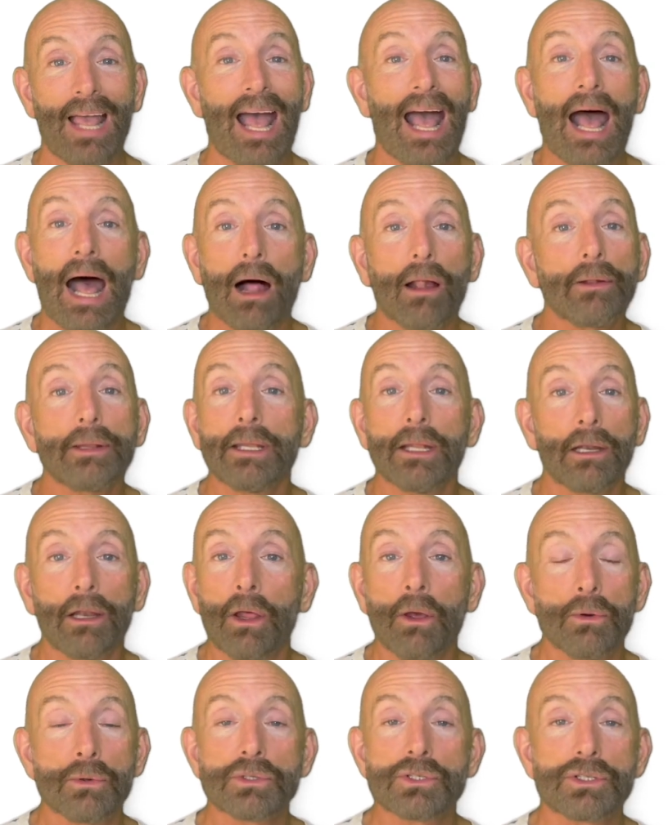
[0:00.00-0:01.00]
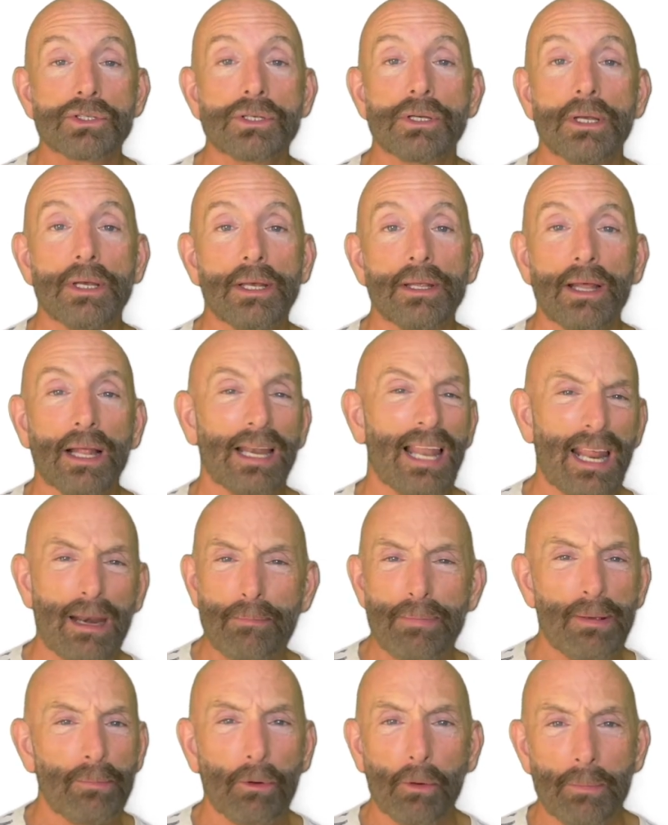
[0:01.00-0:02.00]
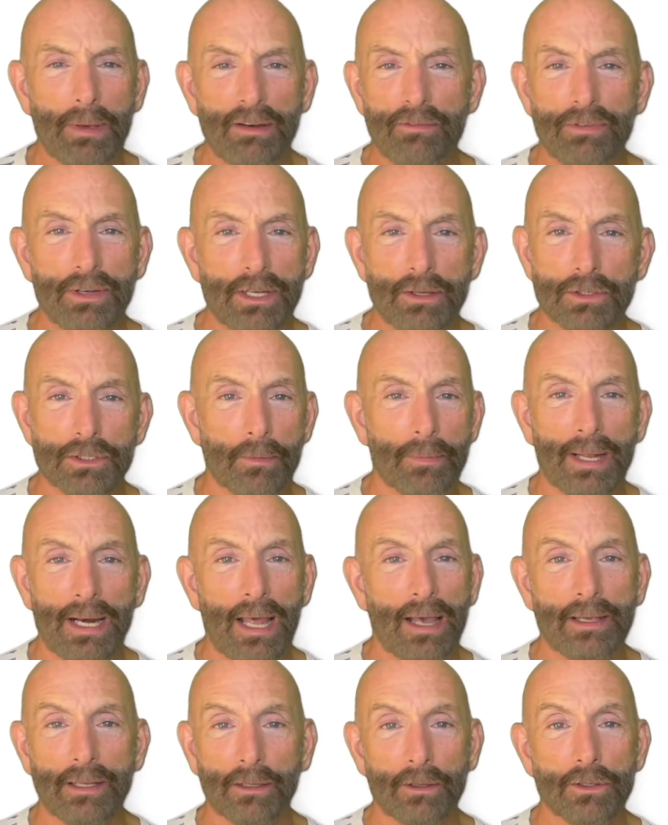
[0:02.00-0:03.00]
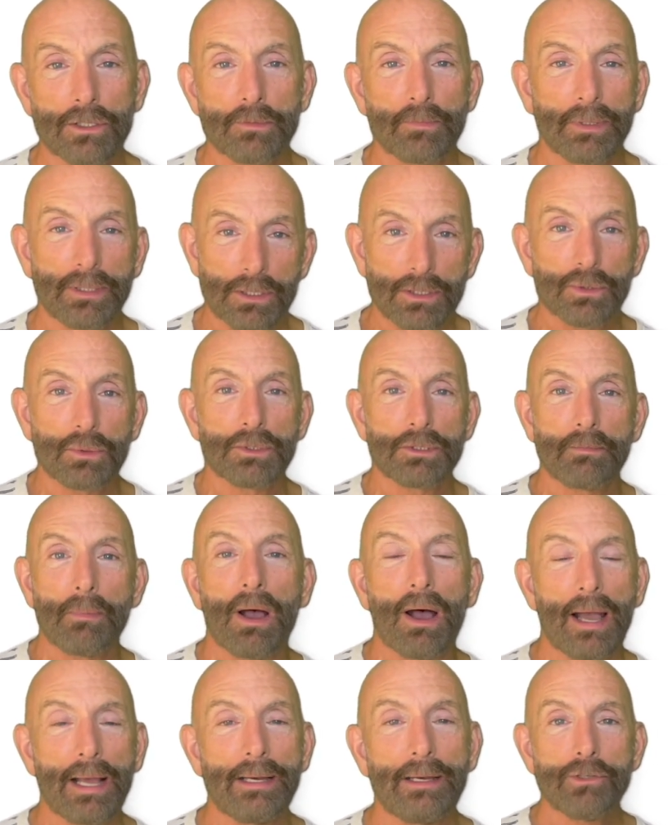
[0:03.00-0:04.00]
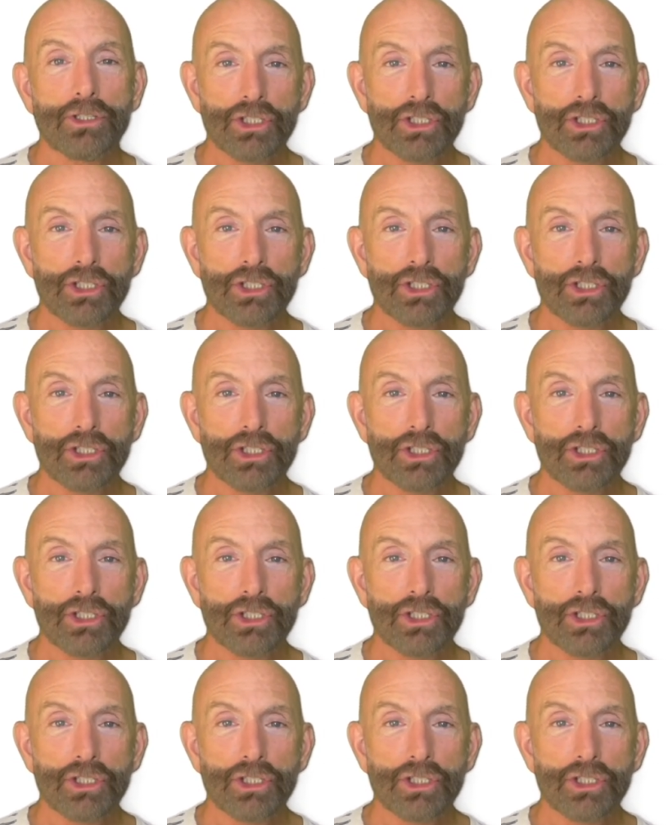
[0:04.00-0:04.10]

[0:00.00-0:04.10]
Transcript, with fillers: allulose, a lot of people made videos about allulose, but this was mine.